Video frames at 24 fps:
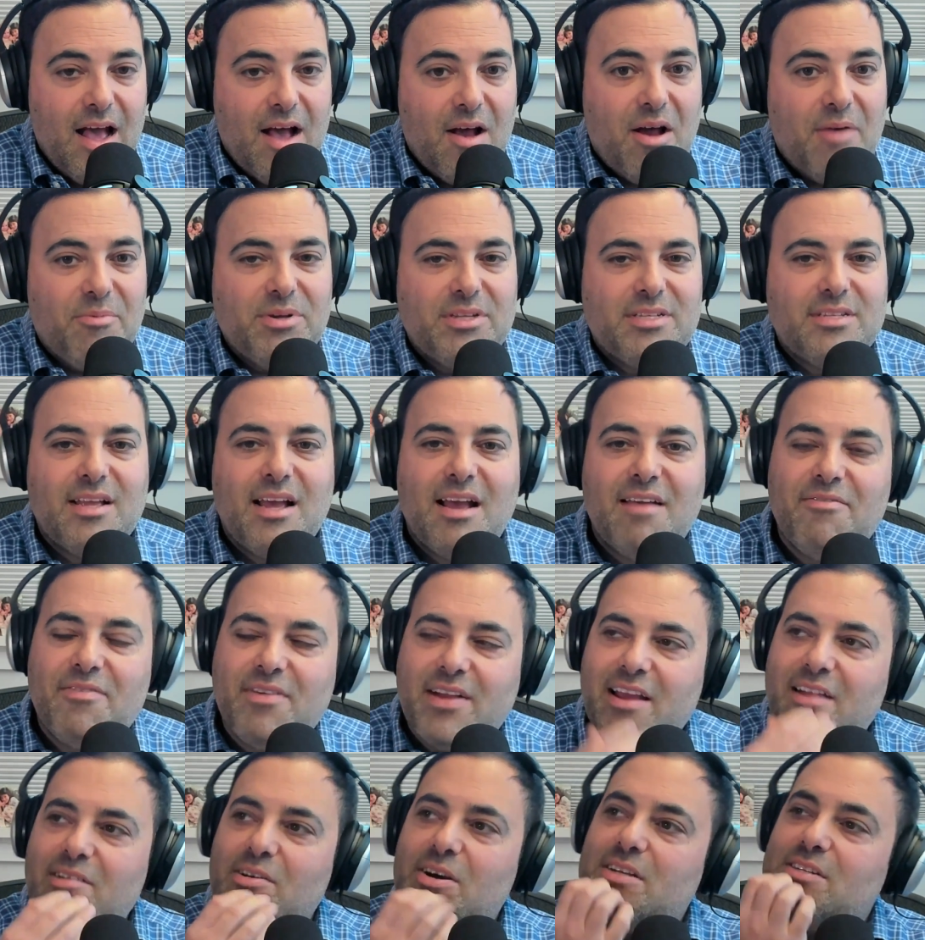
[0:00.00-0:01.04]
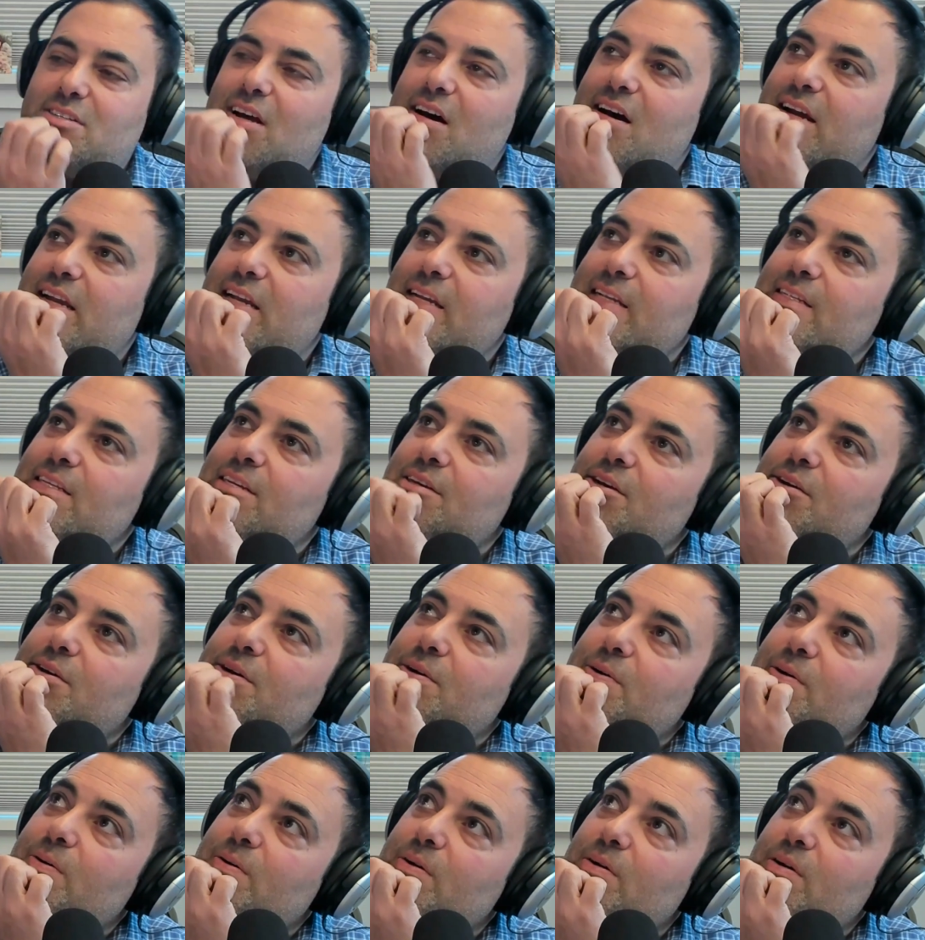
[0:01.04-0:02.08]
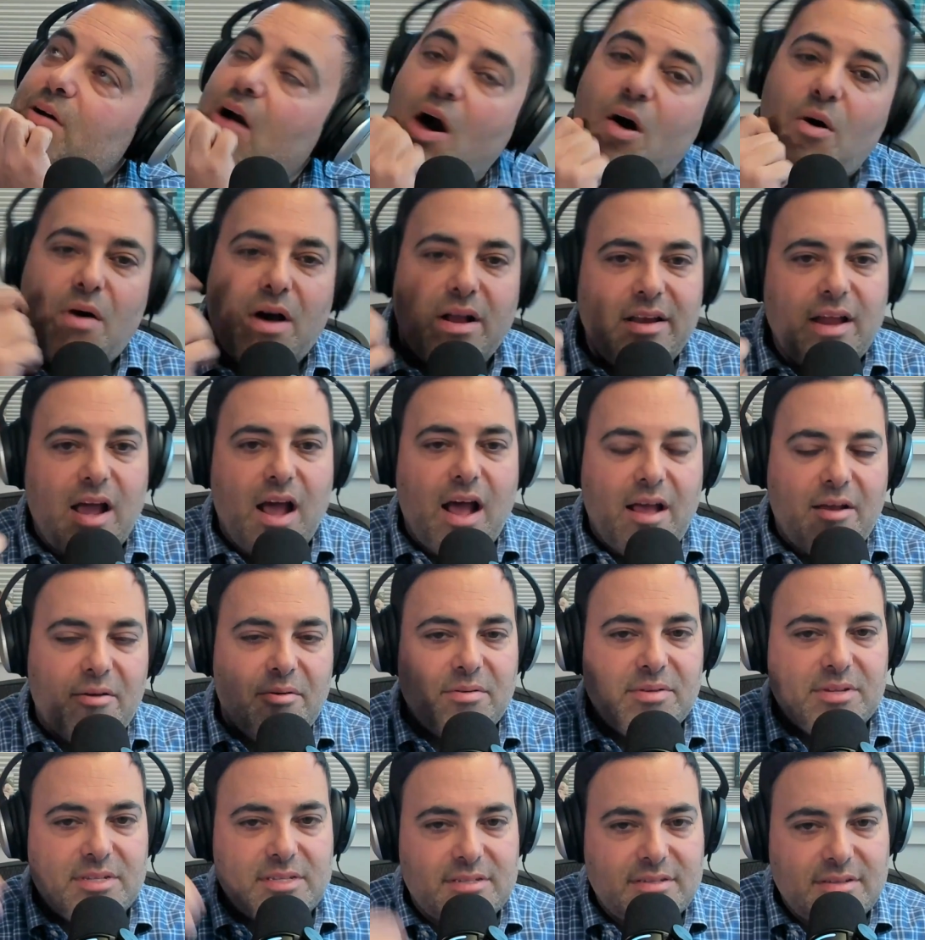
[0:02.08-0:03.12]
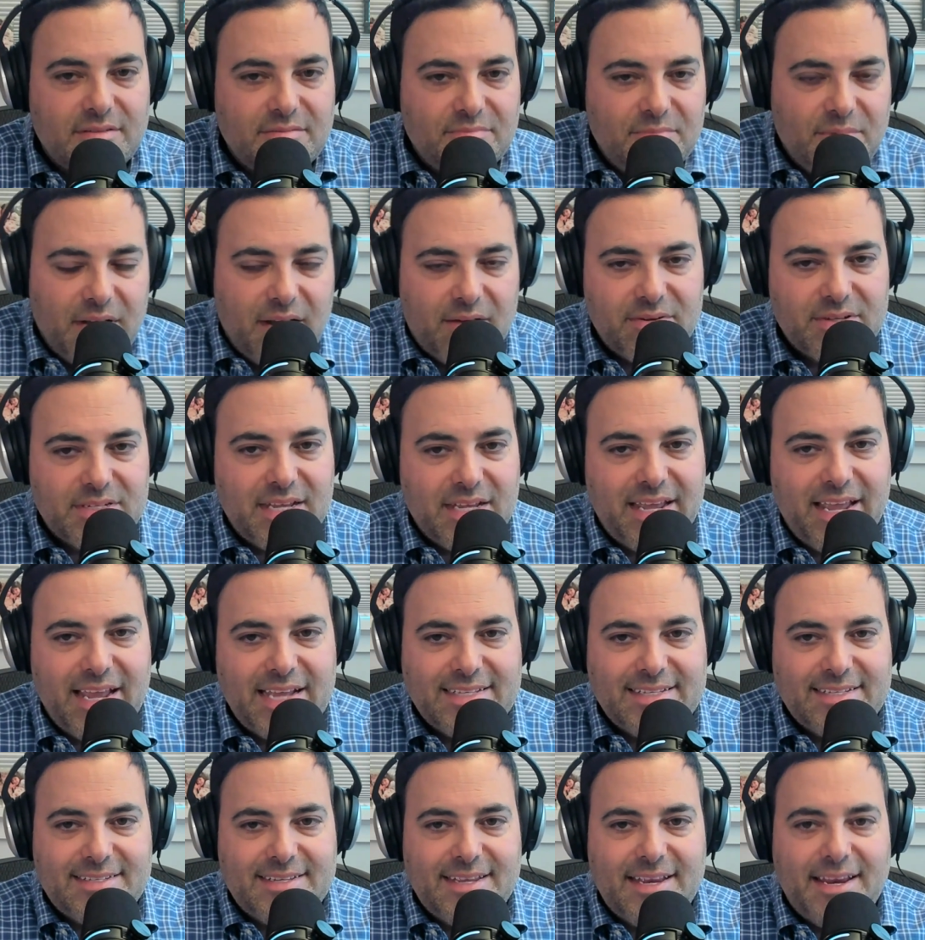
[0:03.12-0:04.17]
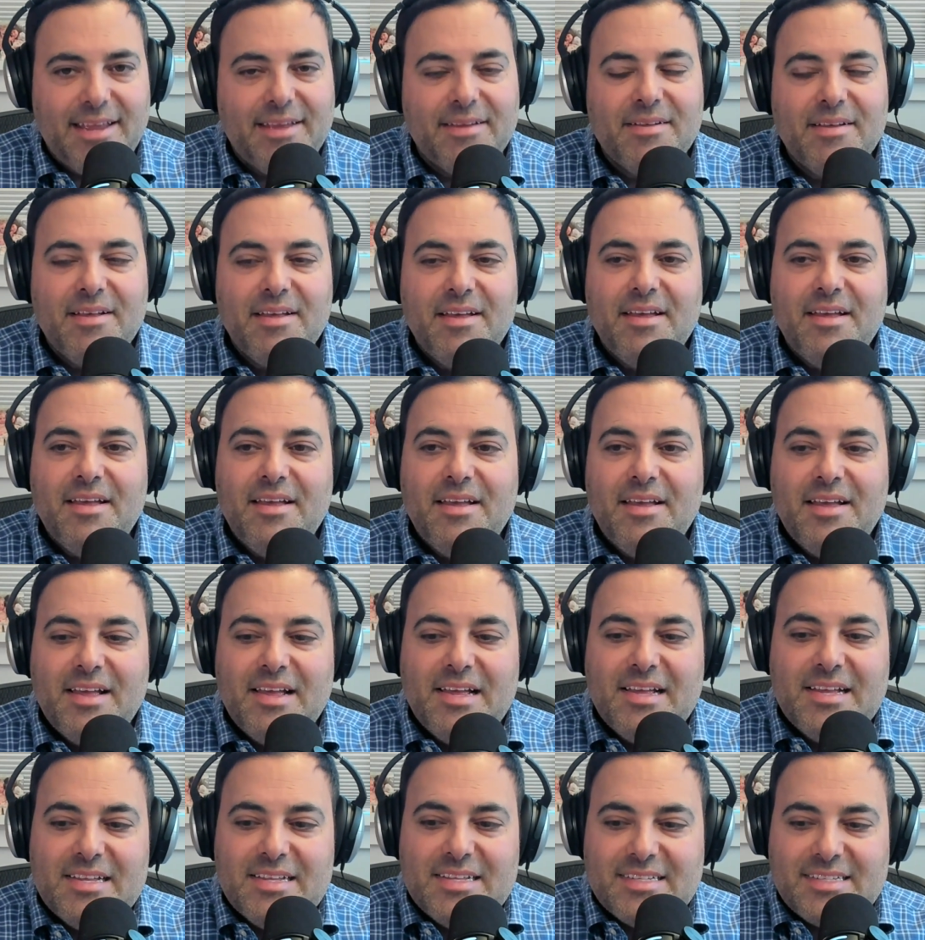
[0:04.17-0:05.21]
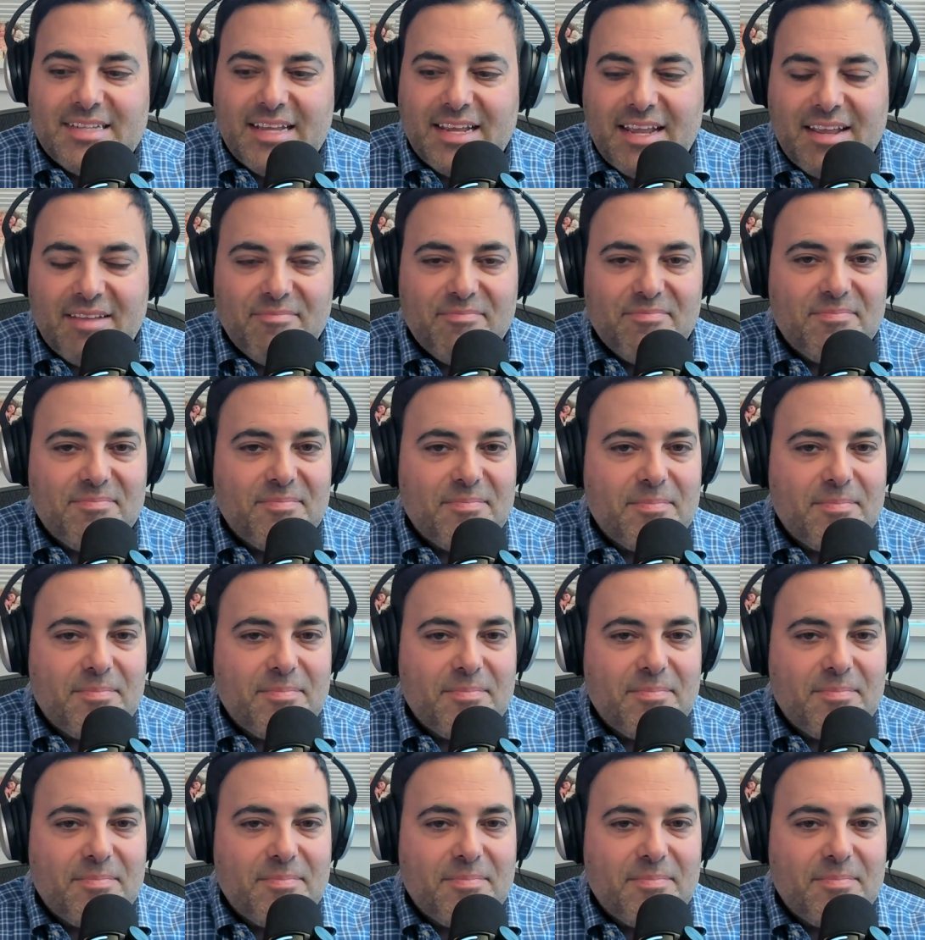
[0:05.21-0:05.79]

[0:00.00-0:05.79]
I forget who I was talking to. Oh, no, I was when I was in Kansas City. It's like